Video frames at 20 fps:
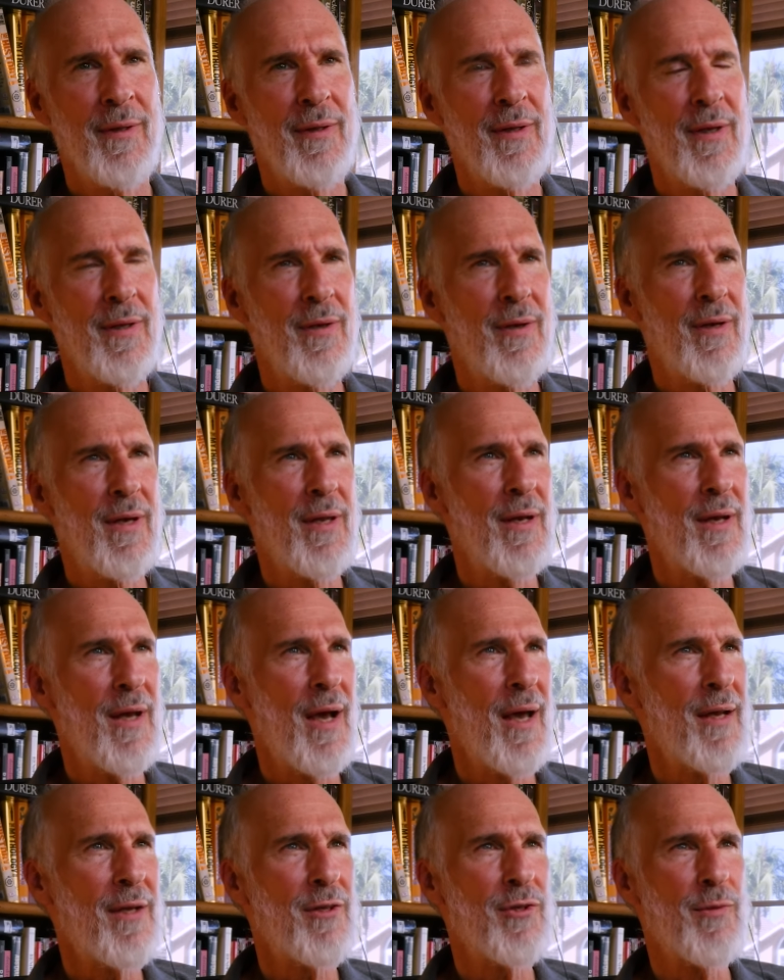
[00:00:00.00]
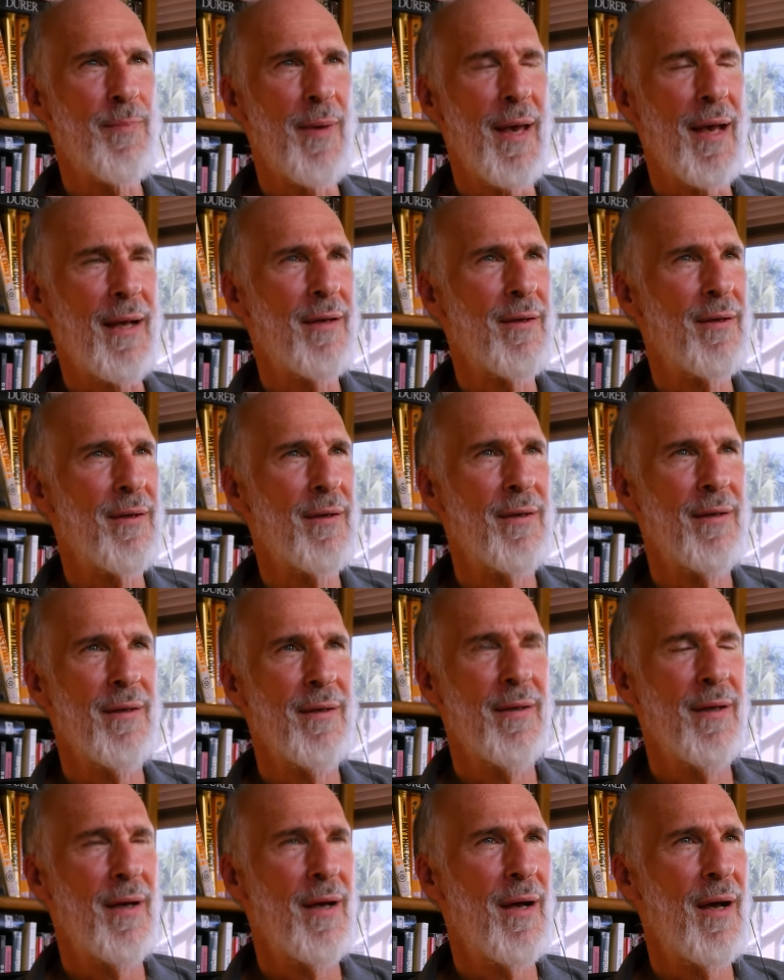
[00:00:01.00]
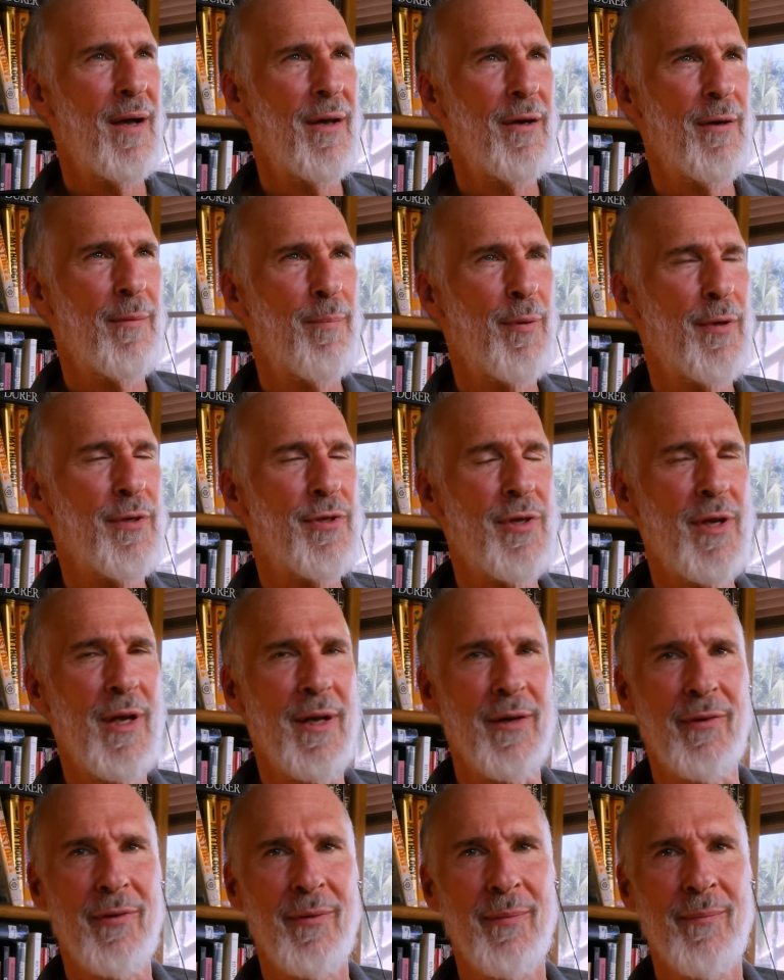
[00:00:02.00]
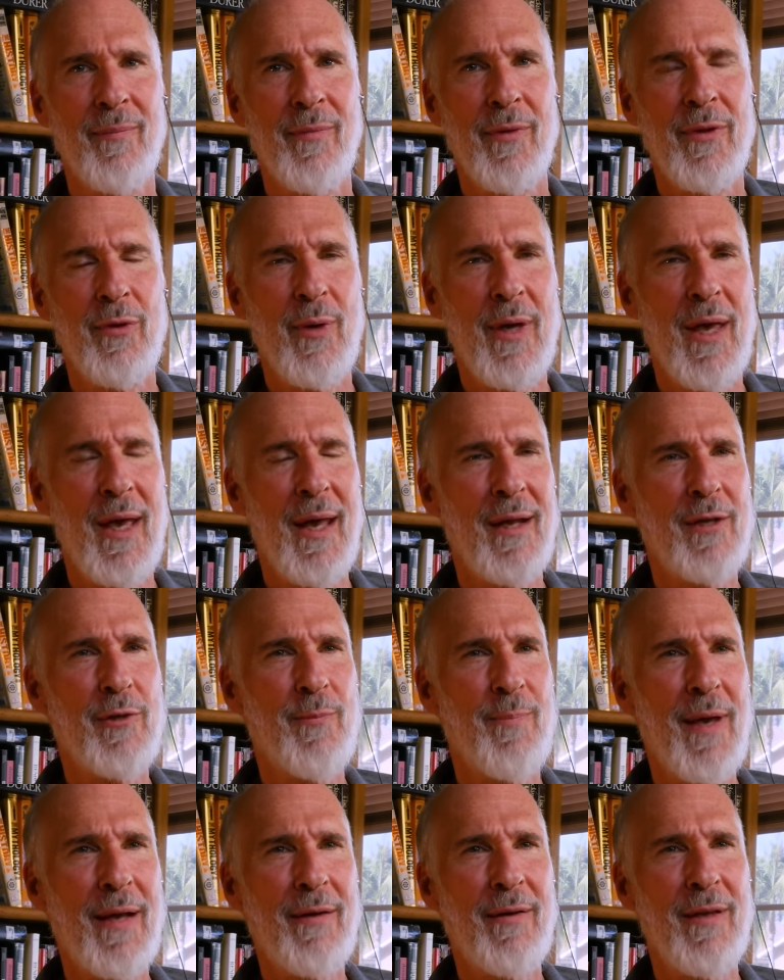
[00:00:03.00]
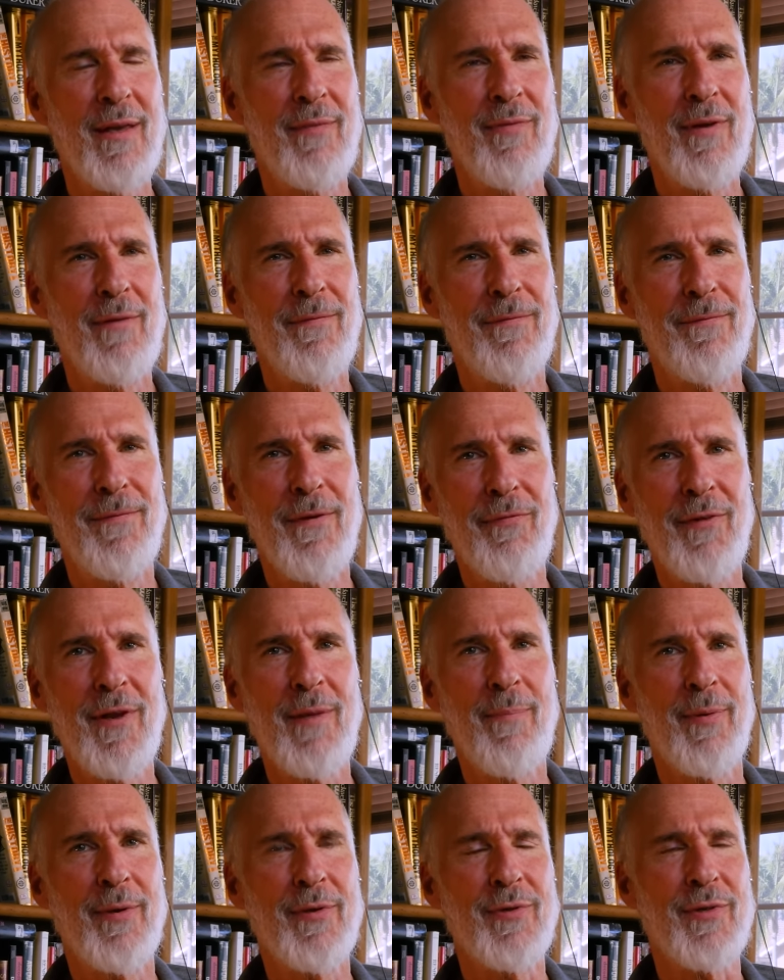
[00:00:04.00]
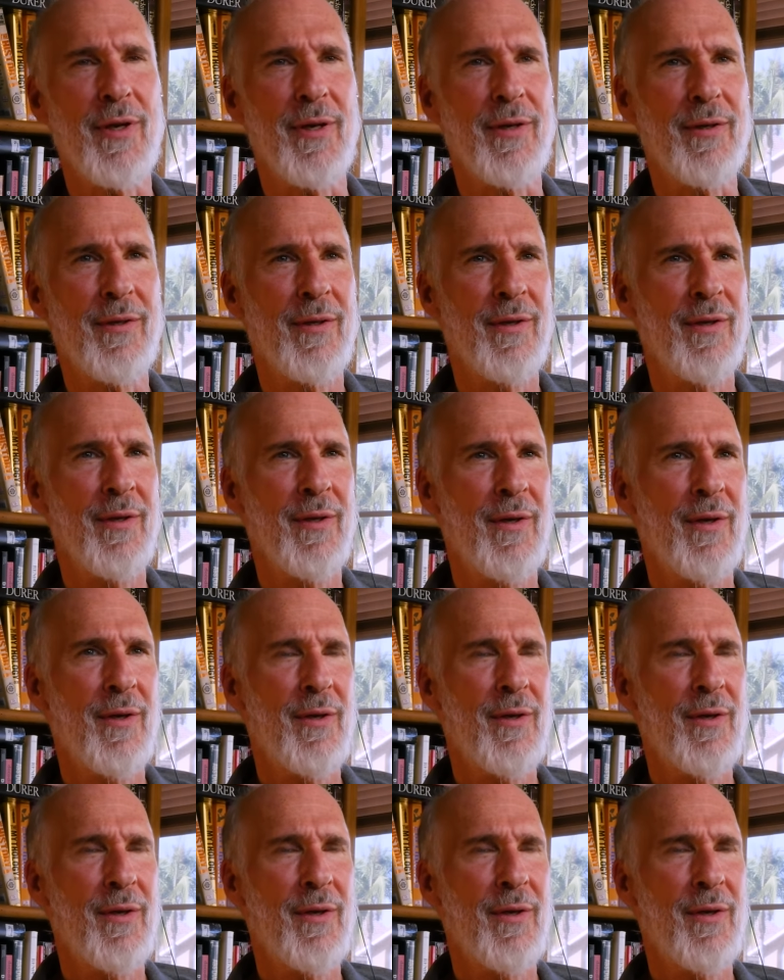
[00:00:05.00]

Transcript: You cannot expect 100%. You can't expect even 50%. Yeah.